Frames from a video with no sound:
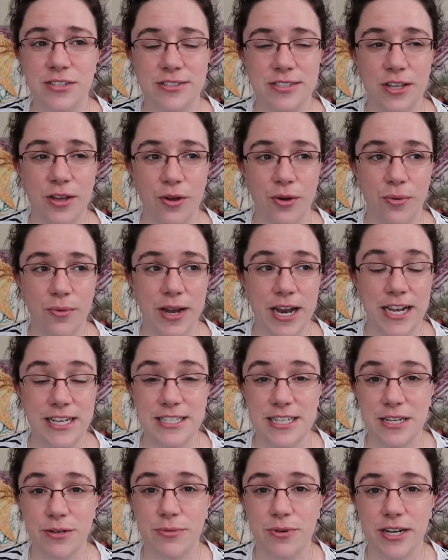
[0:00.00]
So what I
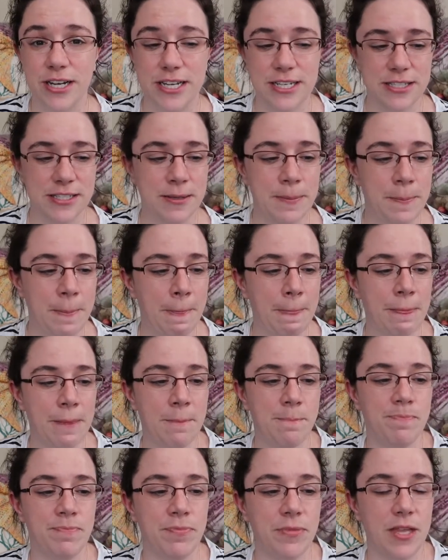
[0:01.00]
did was
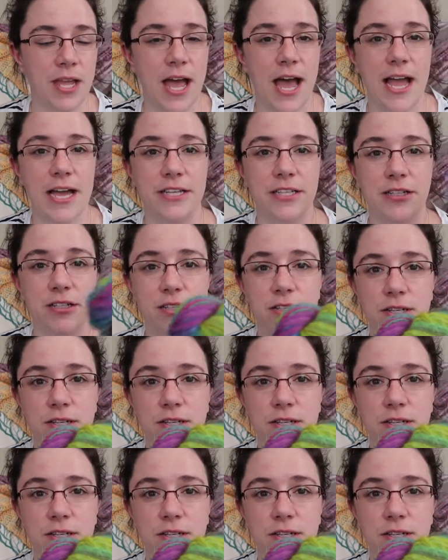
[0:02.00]
I